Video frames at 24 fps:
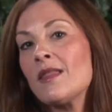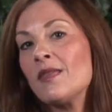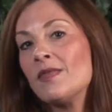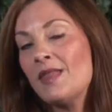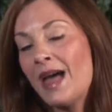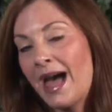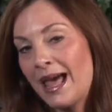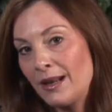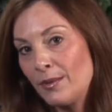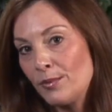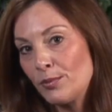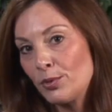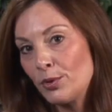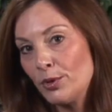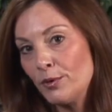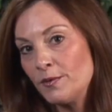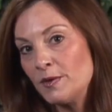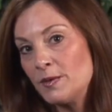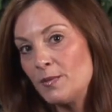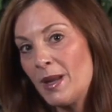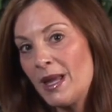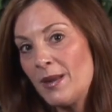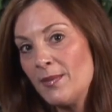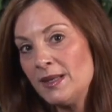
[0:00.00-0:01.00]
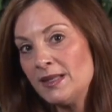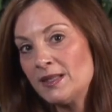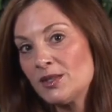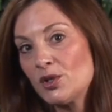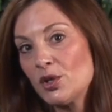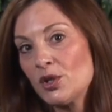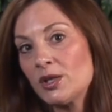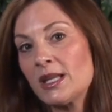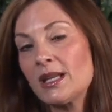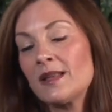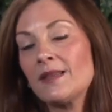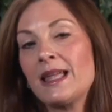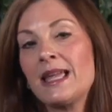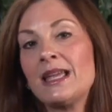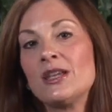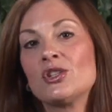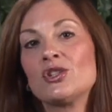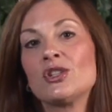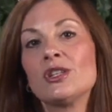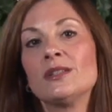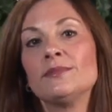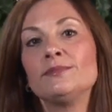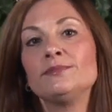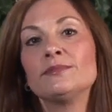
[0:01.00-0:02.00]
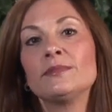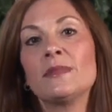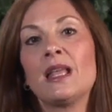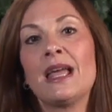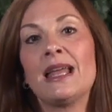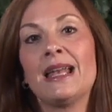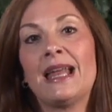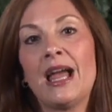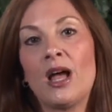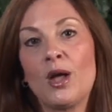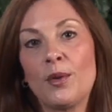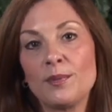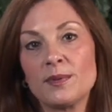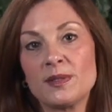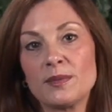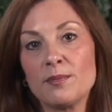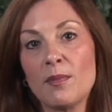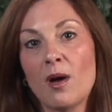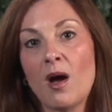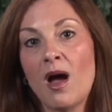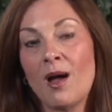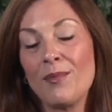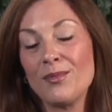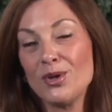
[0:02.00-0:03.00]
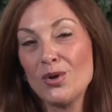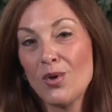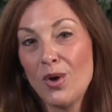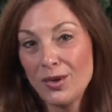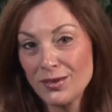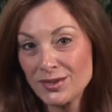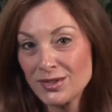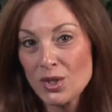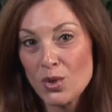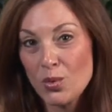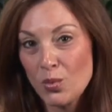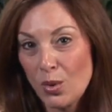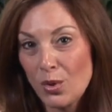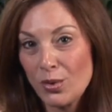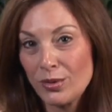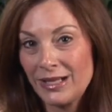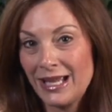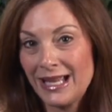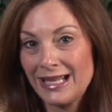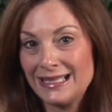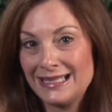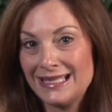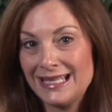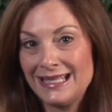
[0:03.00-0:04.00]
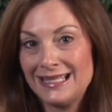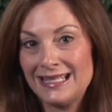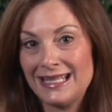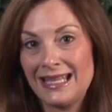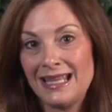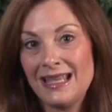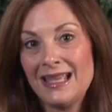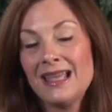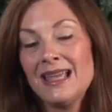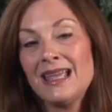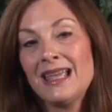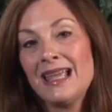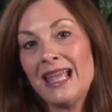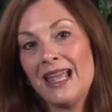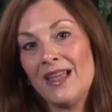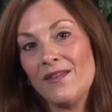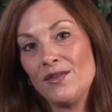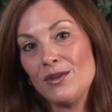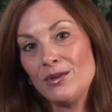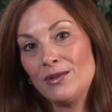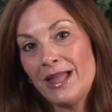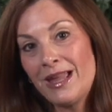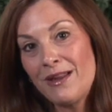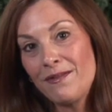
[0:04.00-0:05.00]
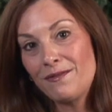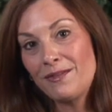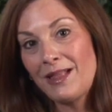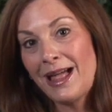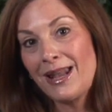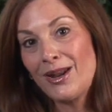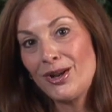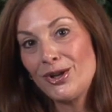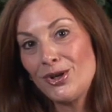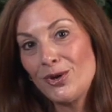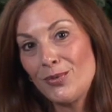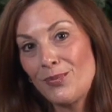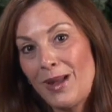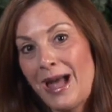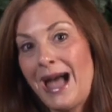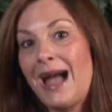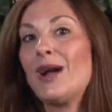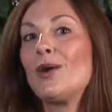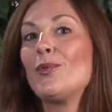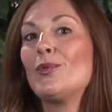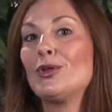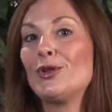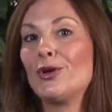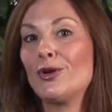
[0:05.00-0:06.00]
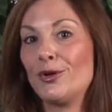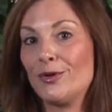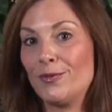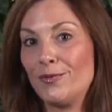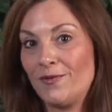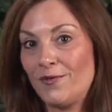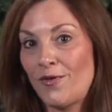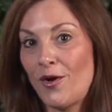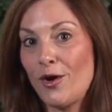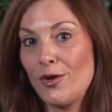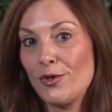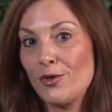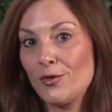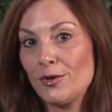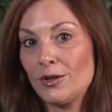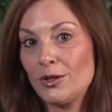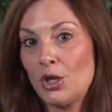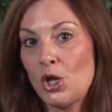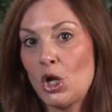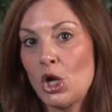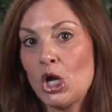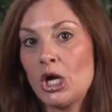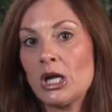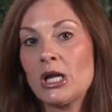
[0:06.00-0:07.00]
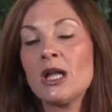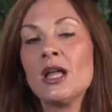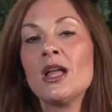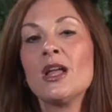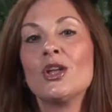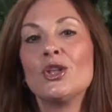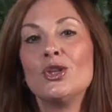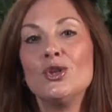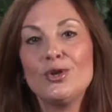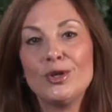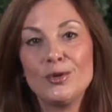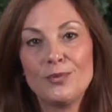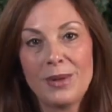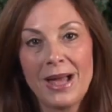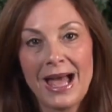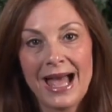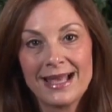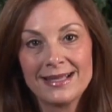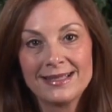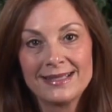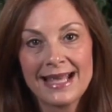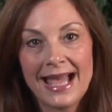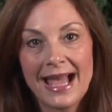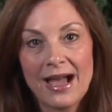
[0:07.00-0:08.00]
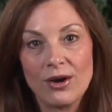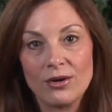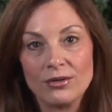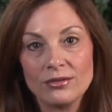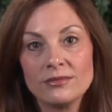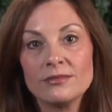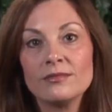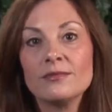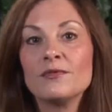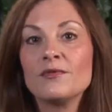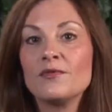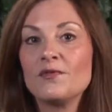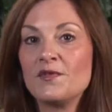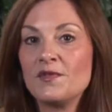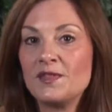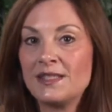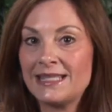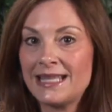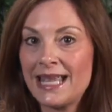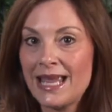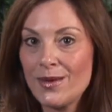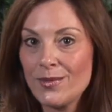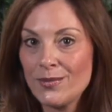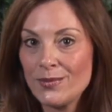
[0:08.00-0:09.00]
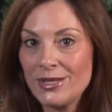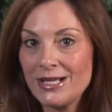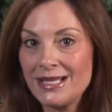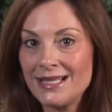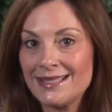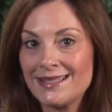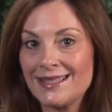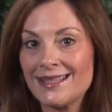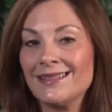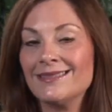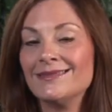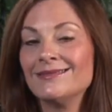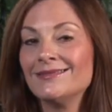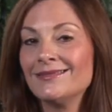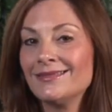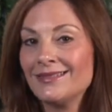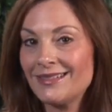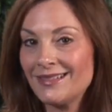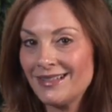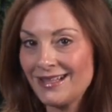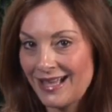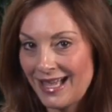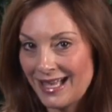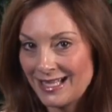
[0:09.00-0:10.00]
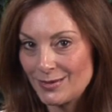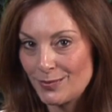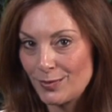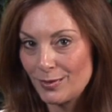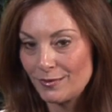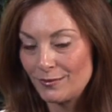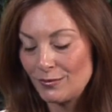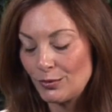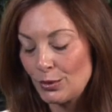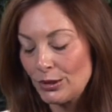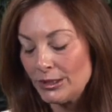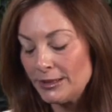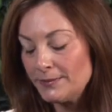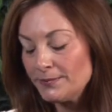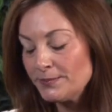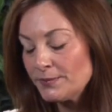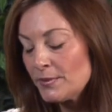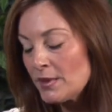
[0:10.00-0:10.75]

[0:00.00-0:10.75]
That improves baby circulation and helps mom. You also won't get dizzy. If you lay flat on your back when you're farther along, you could pass out. Same reason as before.